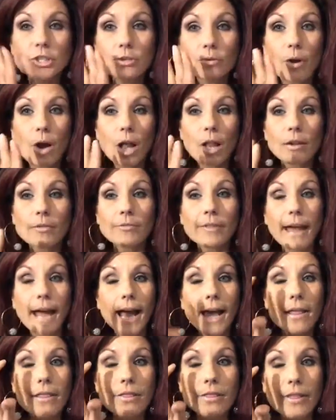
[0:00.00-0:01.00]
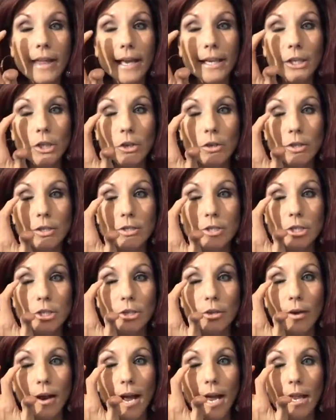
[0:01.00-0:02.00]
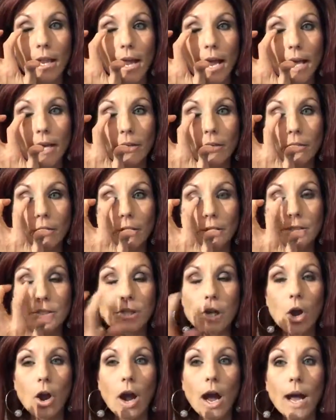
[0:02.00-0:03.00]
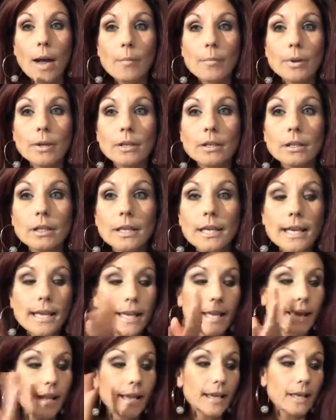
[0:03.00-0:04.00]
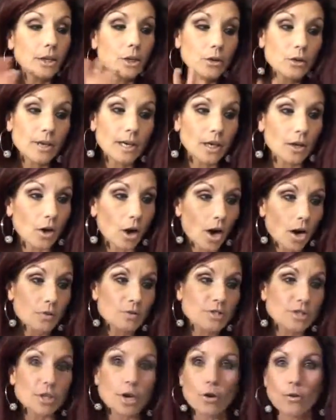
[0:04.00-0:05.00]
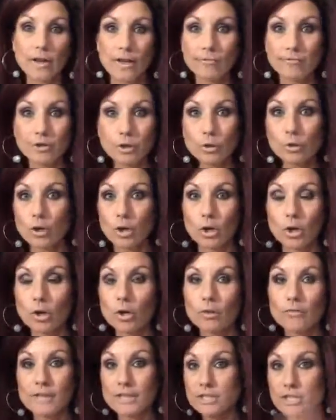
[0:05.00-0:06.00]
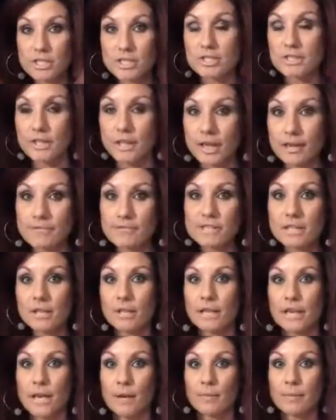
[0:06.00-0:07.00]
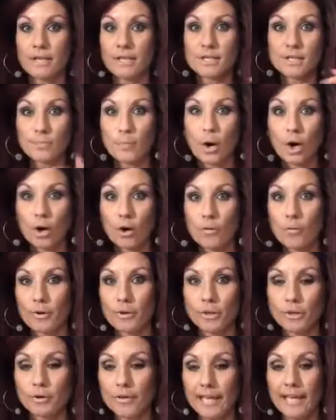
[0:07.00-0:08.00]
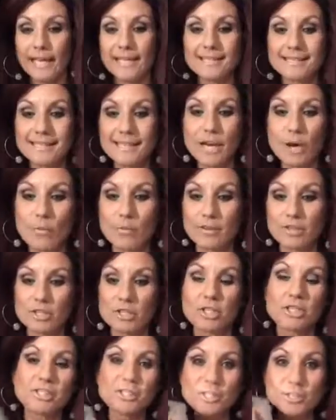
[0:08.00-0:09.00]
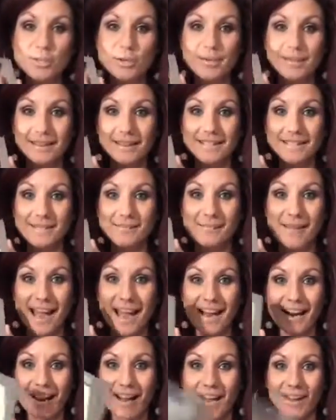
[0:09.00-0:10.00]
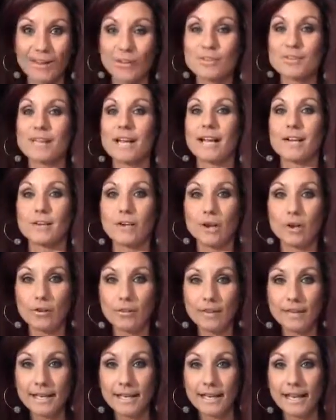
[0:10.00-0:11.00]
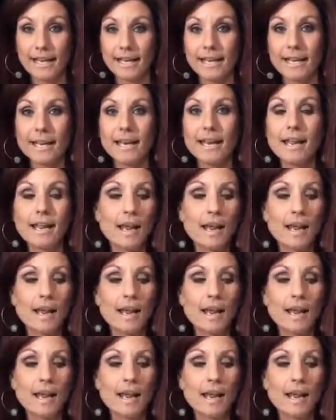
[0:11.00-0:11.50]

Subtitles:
all of that, then you can do your eyeliner on top. You can also, if you're a girl that just loves glam and sparkle and you can't deal with just doing these matte colors, I totally get it.